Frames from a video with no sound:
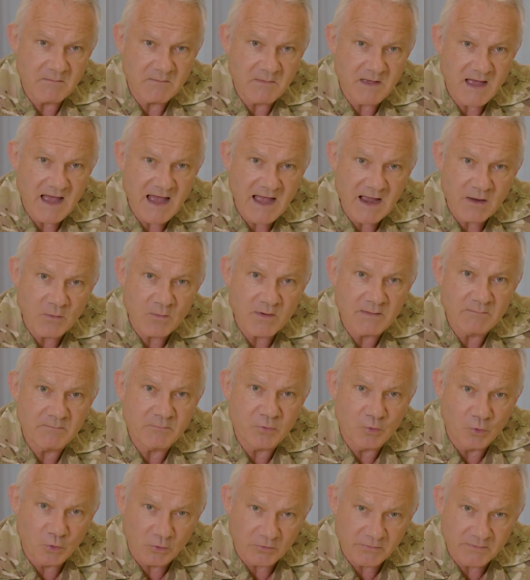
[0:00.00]
how
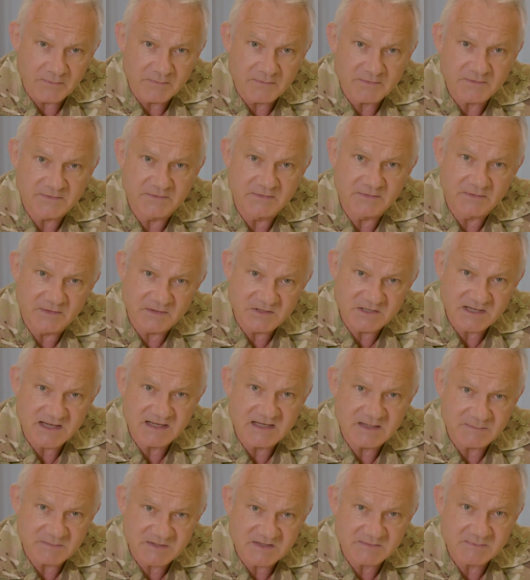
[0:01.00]
important the
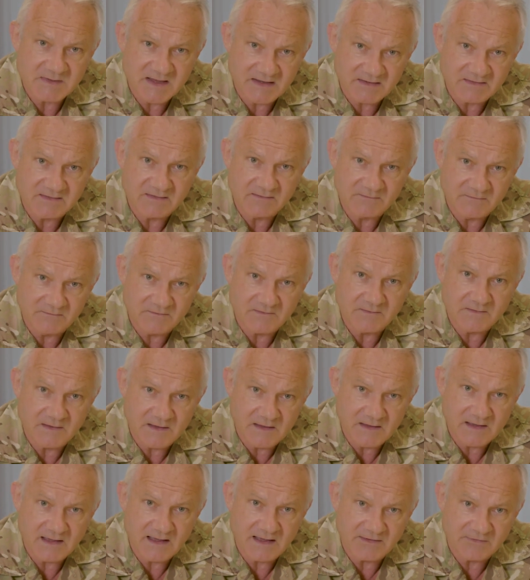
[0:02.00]
gender perspective
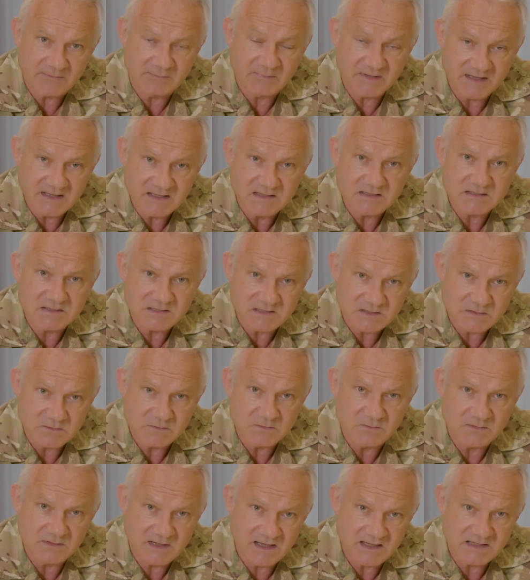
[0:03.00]
has been
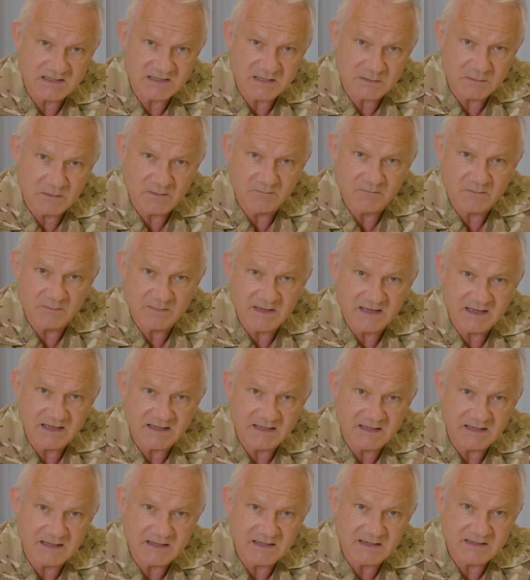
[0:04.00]
to NATO over many
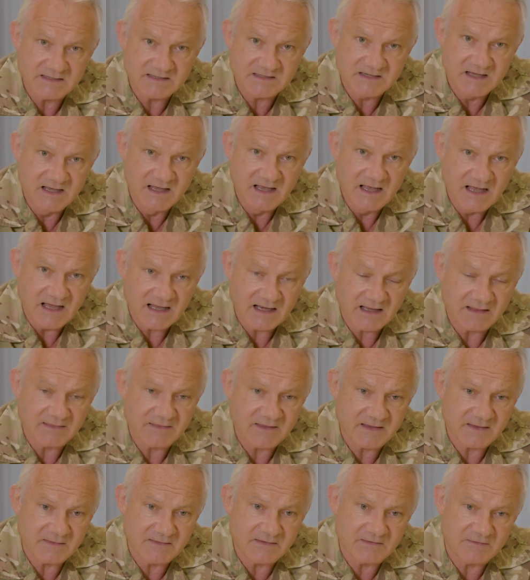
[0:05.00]
years, and I
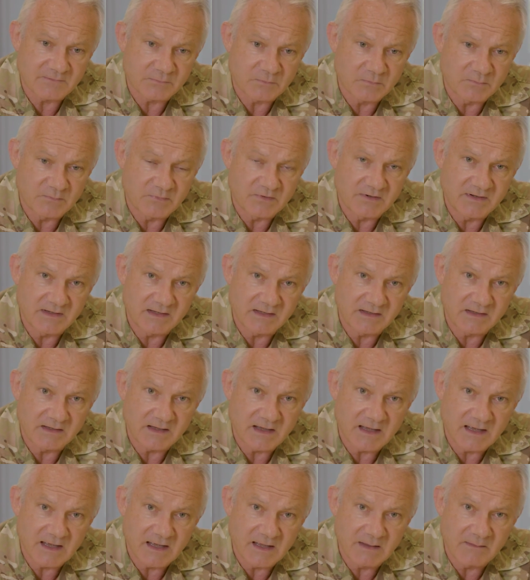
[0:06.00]
think this will bring
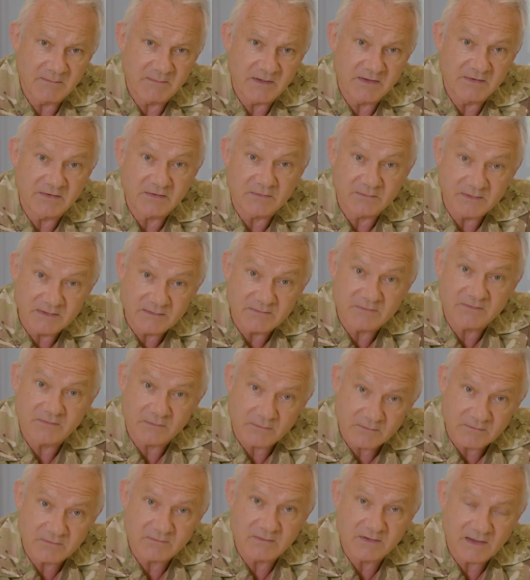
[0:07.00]
a degree of
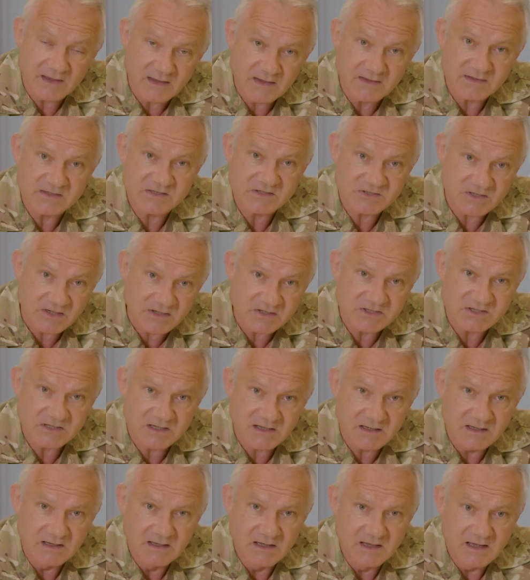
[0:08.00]
sort of
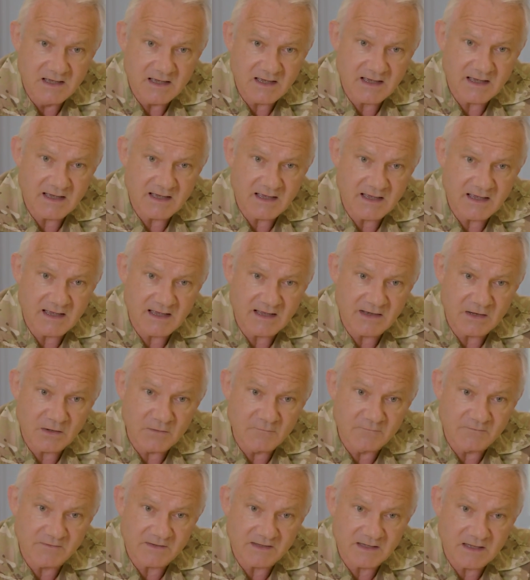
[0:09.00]
structure and
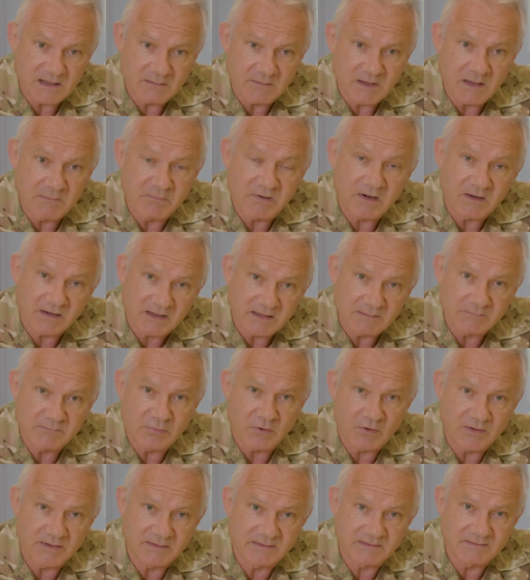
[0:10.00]
hopefully a plug-in
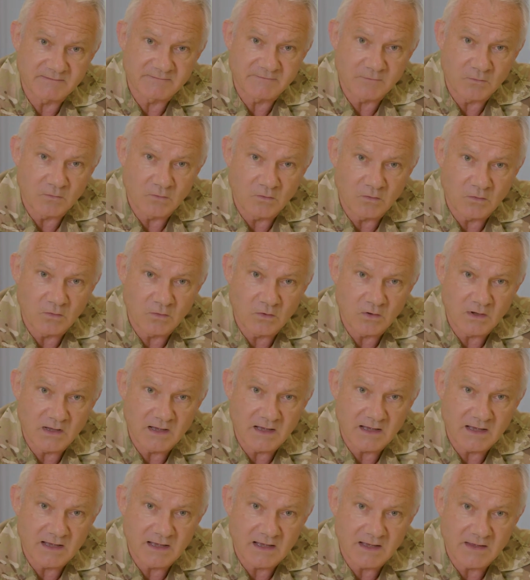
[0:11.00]
point for
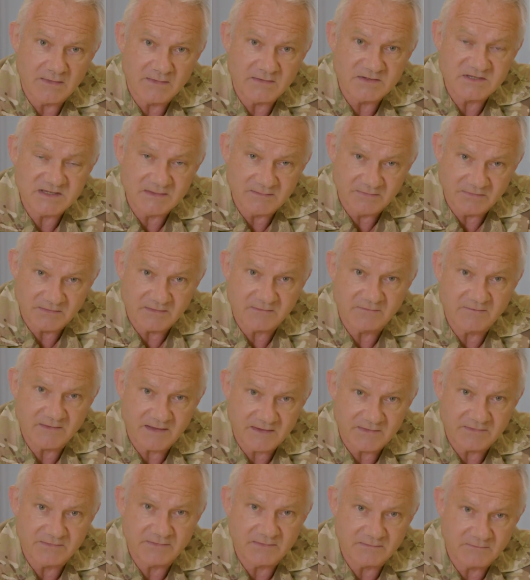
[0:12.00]
the Chiefs of
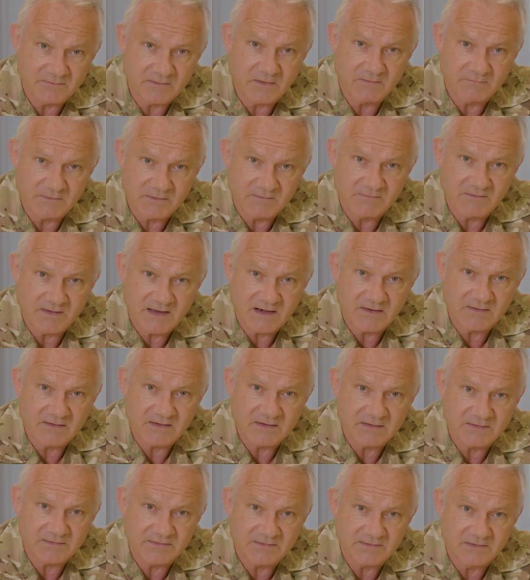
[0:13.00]
Defence of the
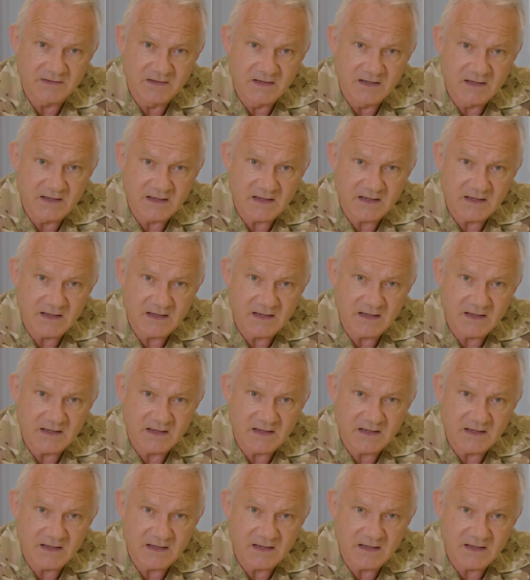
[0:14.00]
various